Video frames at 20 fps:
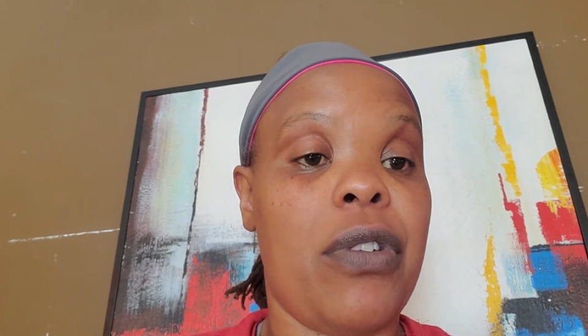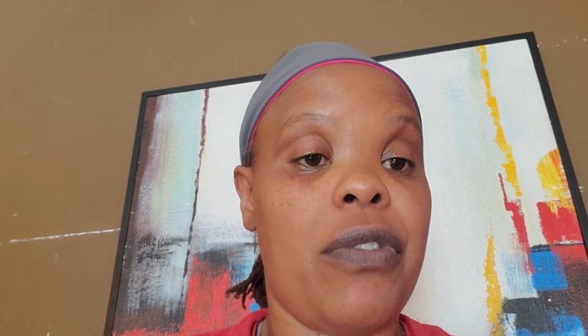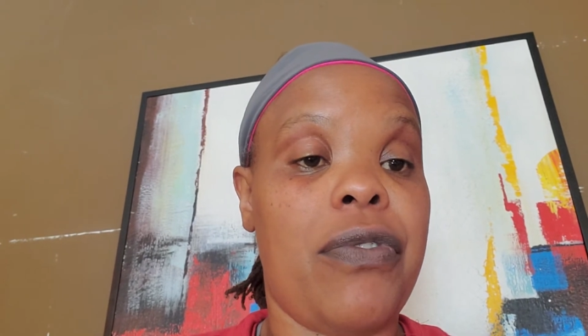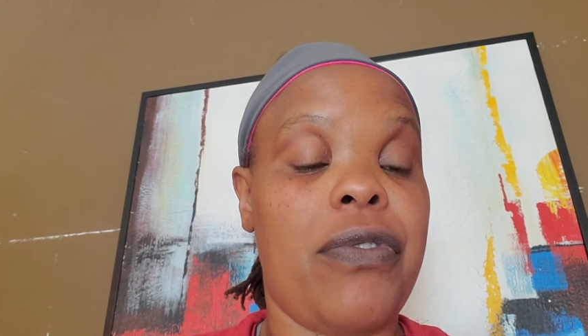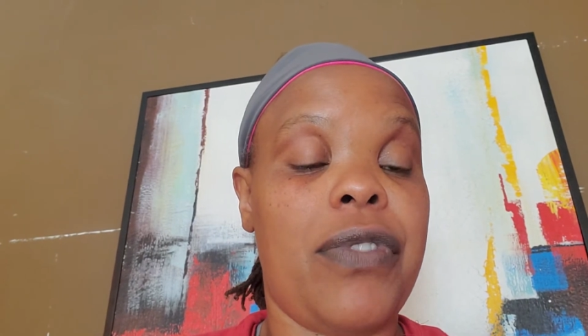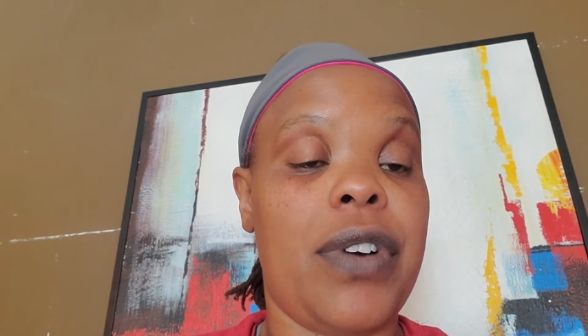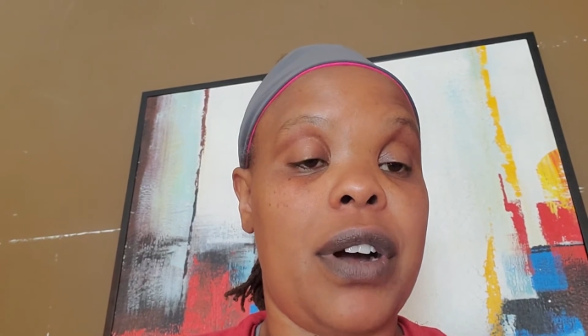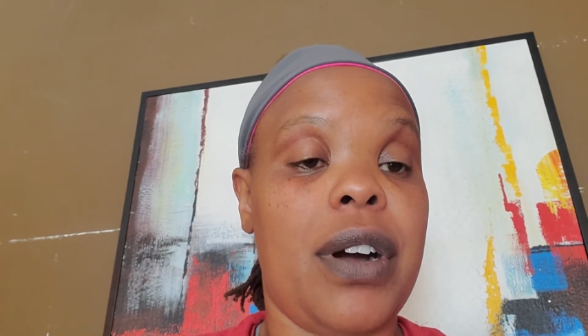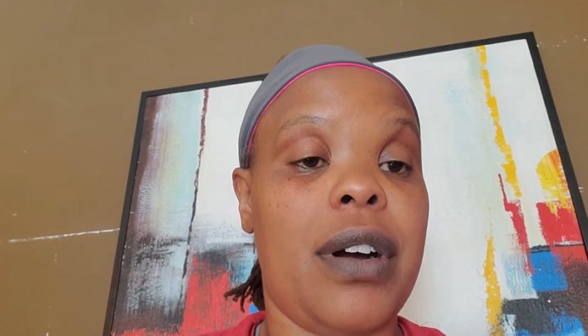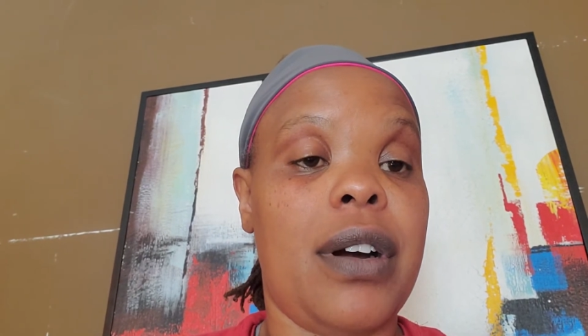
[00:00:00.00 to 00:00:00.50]

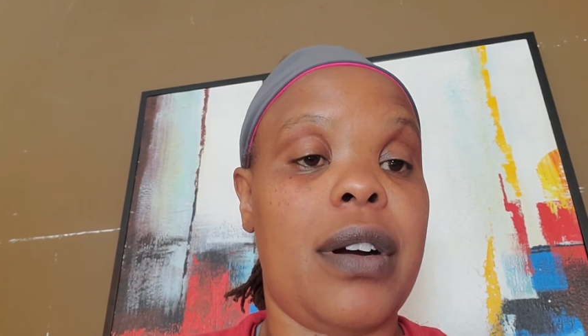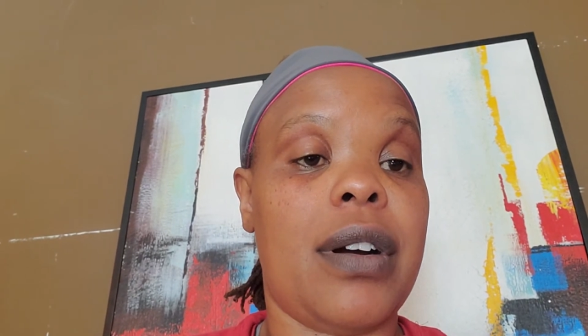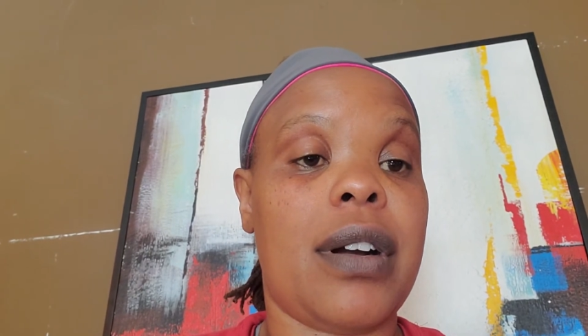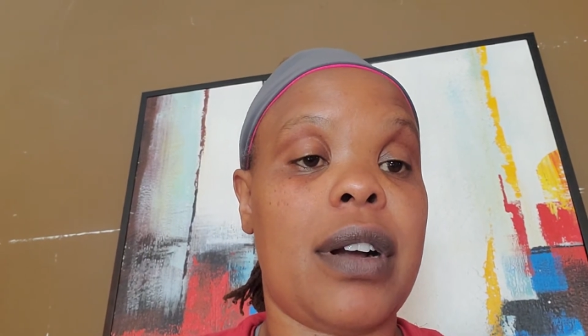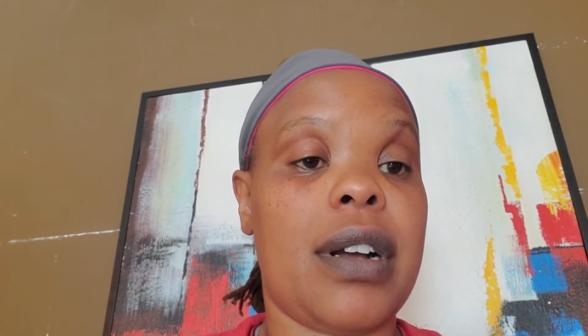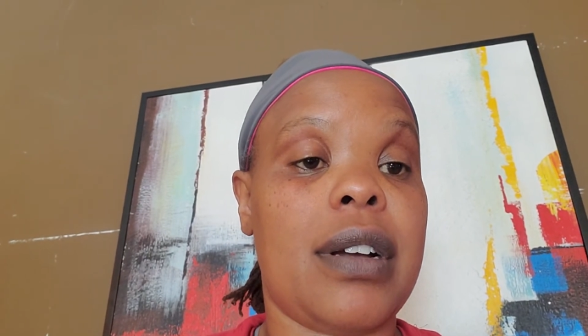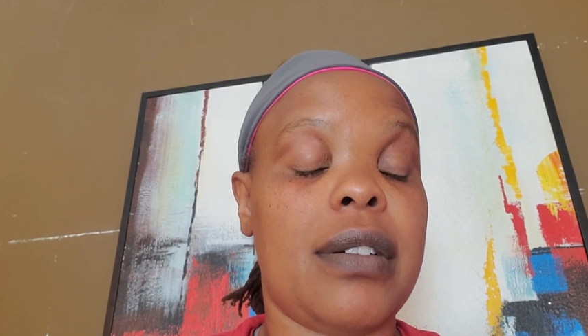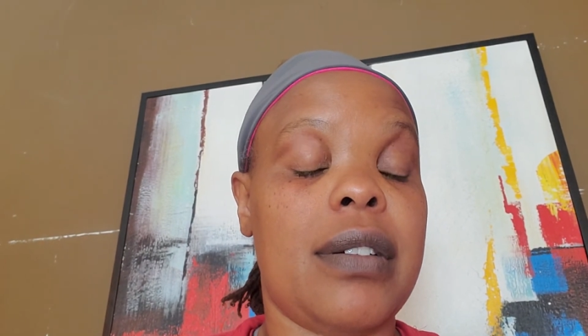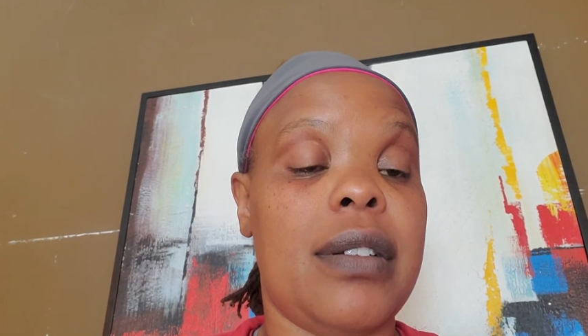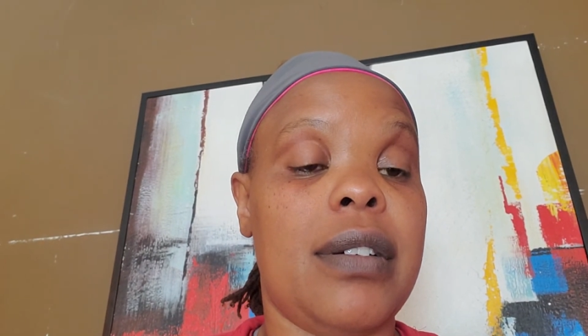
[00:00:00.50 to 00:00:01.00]
of
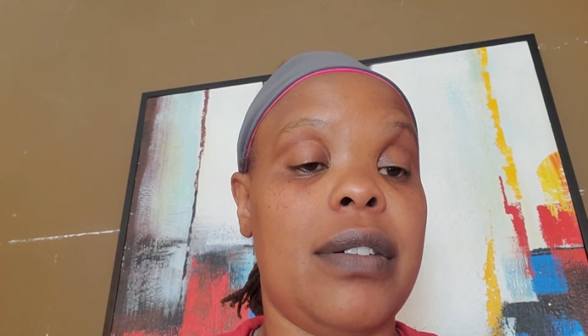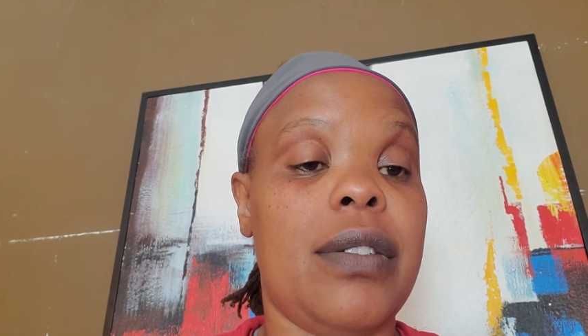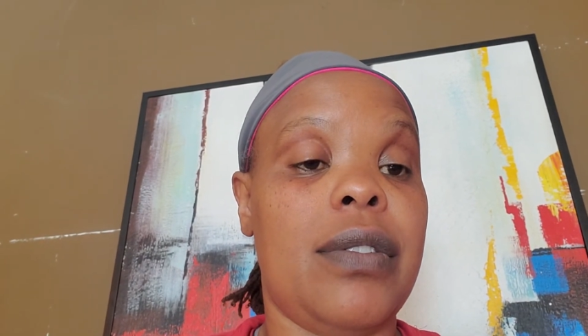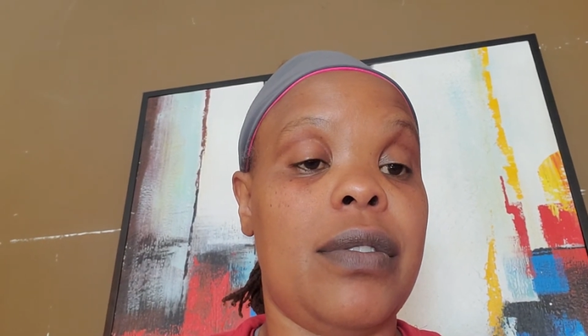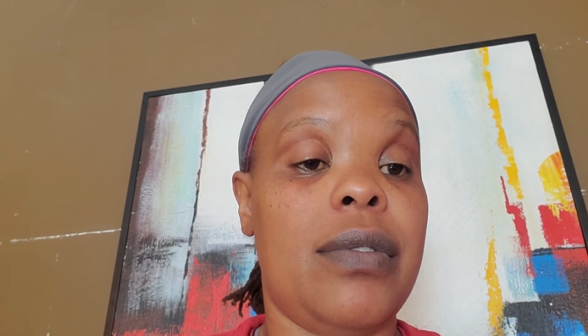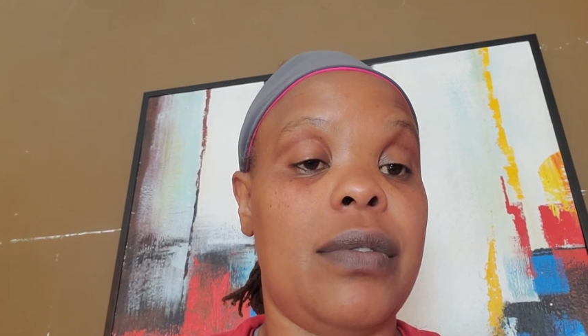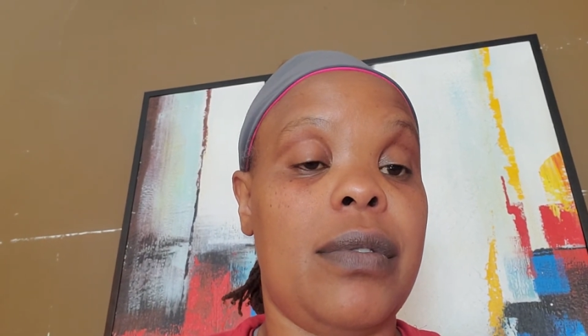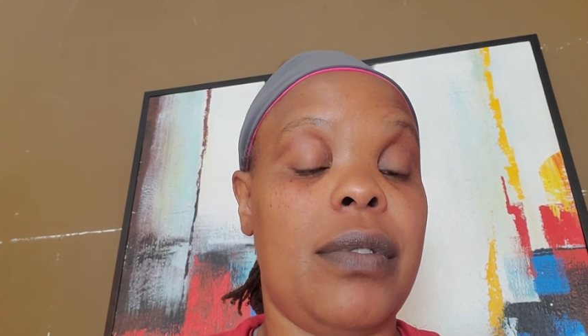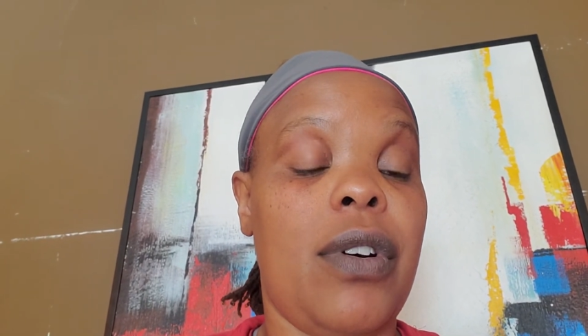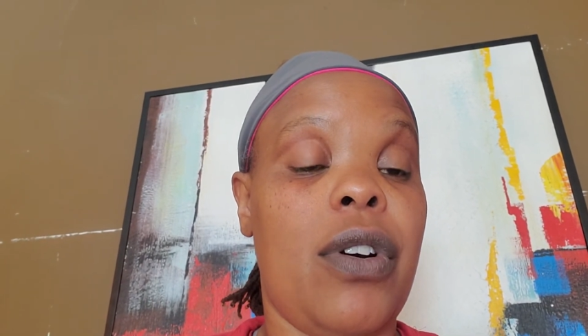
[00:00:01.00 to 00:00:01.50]

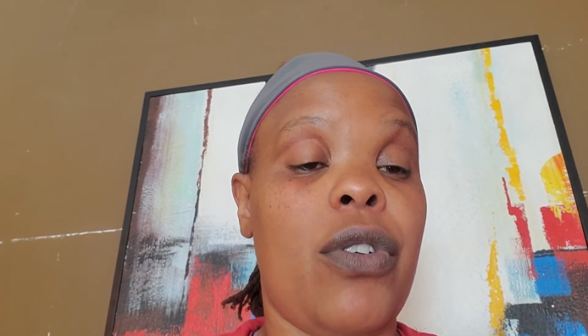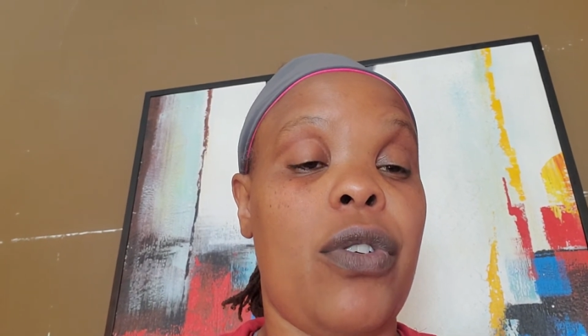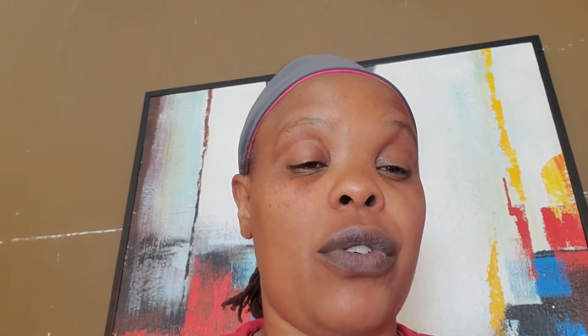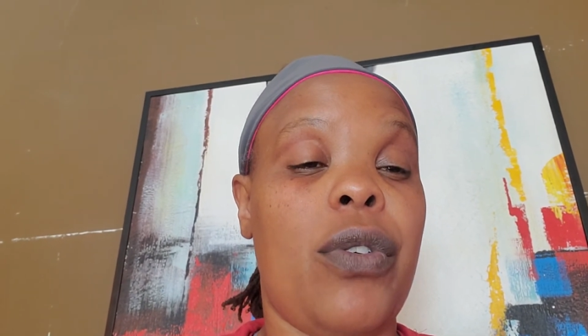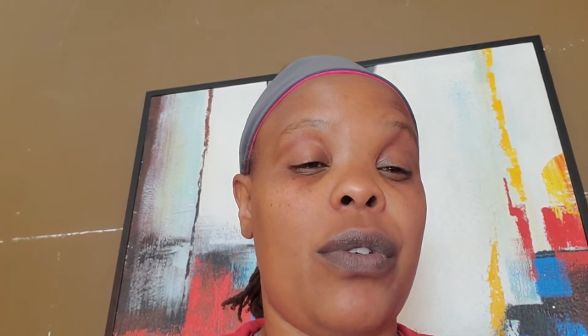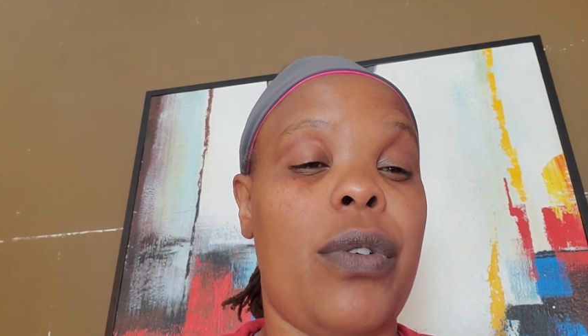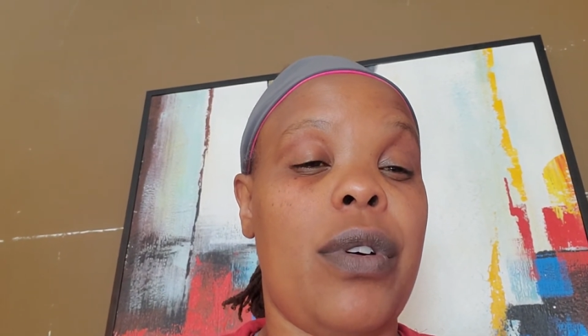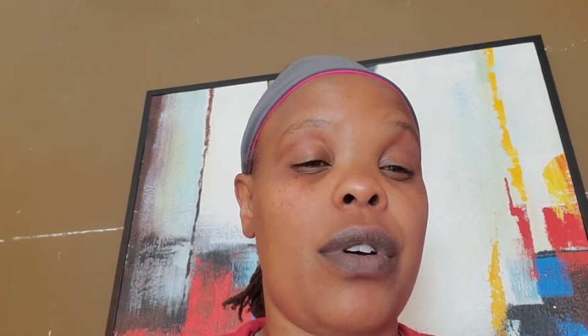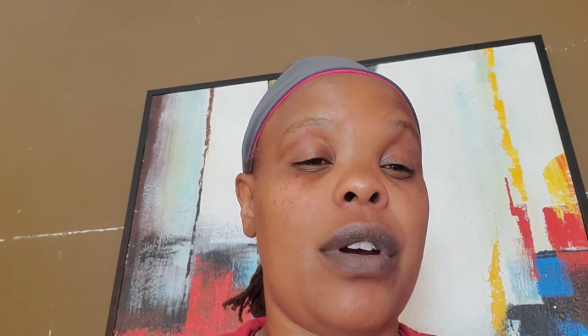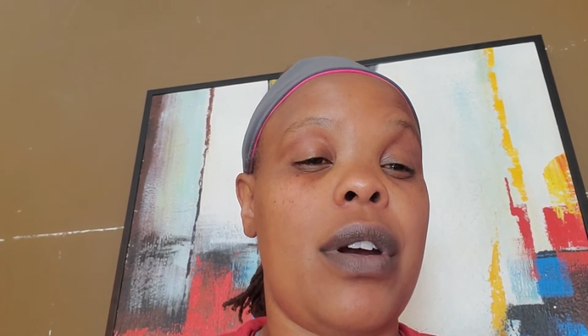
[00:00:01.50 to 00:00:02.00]

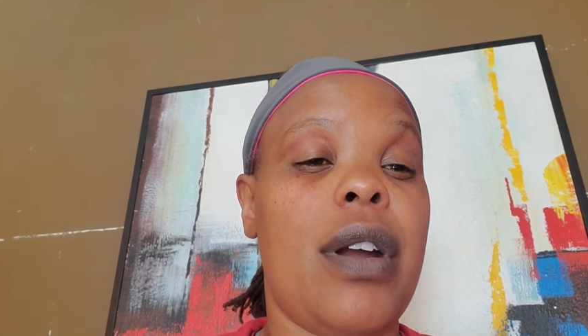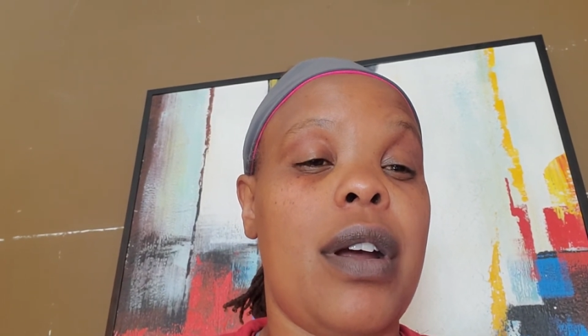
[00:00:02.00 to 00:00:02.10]
or